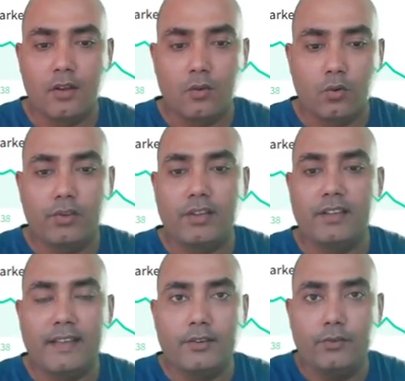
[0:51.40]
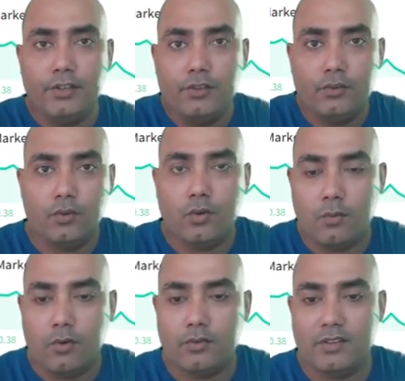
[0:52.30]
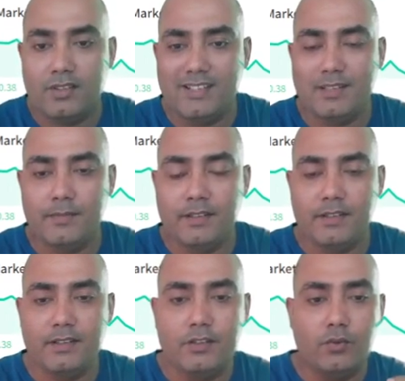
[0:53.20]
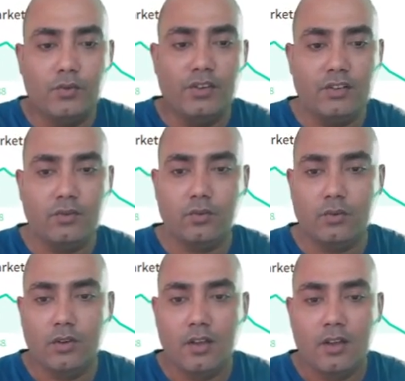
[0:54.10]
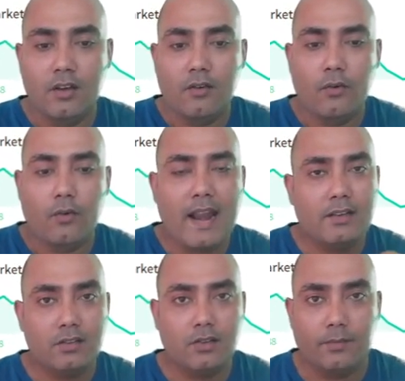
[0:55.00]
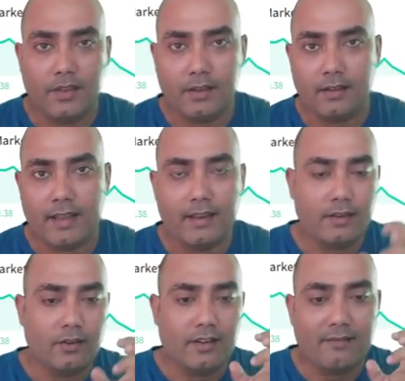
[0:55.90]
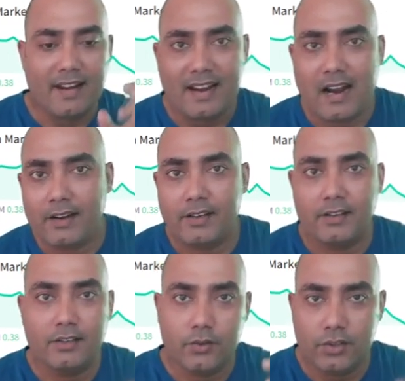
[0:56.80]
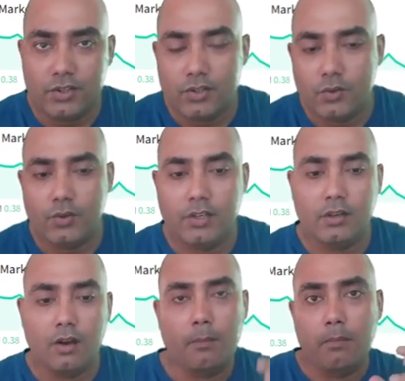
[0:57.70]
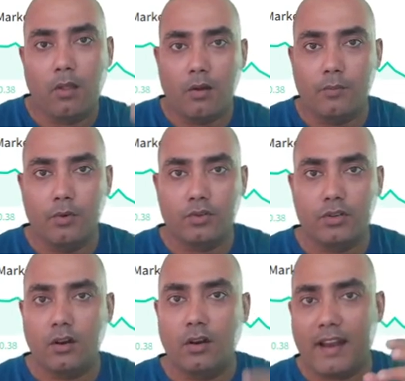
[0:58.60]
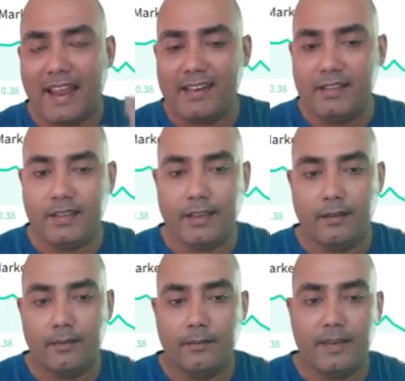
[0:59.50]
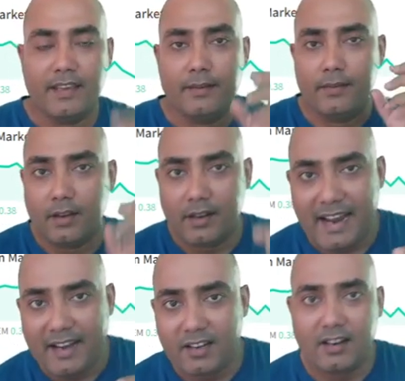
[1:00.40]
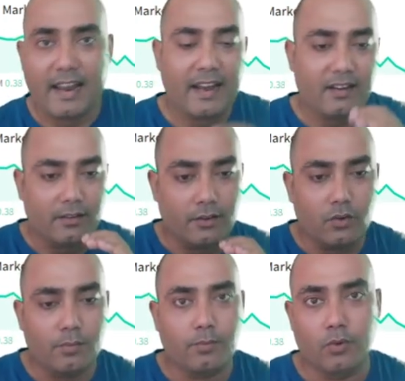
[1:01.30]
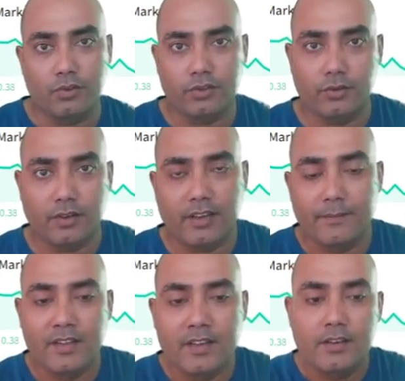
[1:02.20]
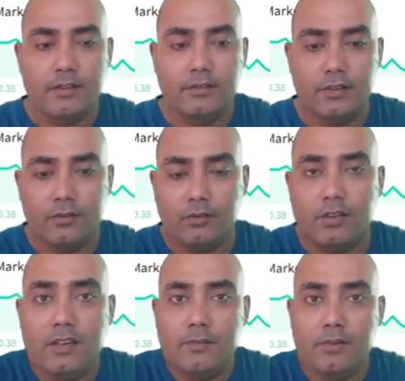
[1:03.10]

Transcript: thing that you need to know about this Steemit is you need to write something, like you can write article, your story, a blog post, or anything by giving a title and your post. Okay, you need to keep on